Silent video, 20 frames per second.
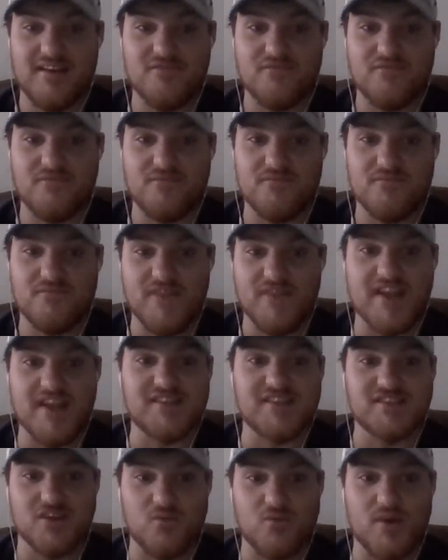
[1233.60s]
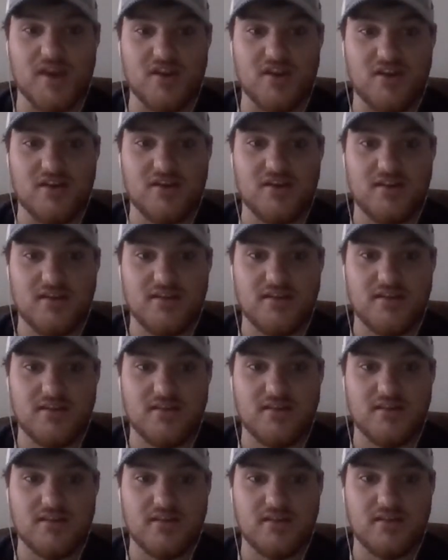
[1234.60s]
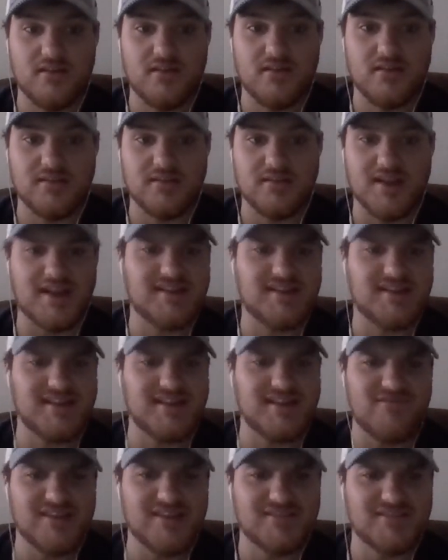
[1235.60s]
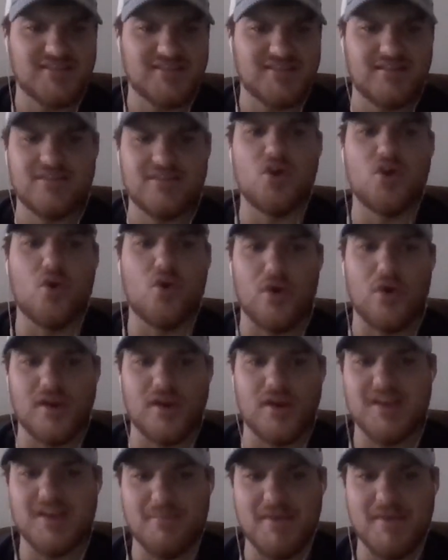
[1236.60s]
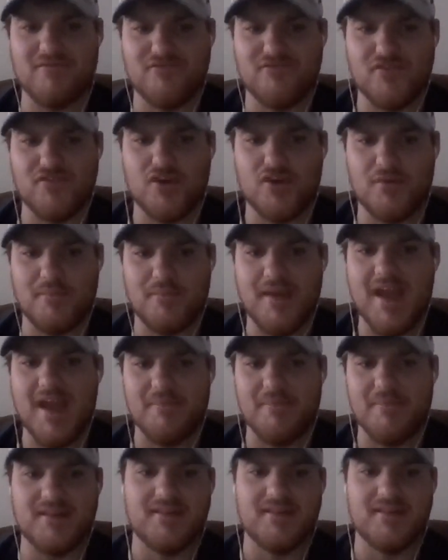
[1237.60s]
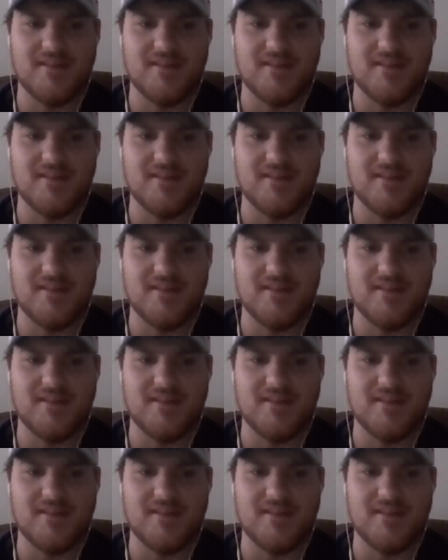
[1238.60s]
Vezina winner. Did I say Vezina? Norris, I meant for Hedman.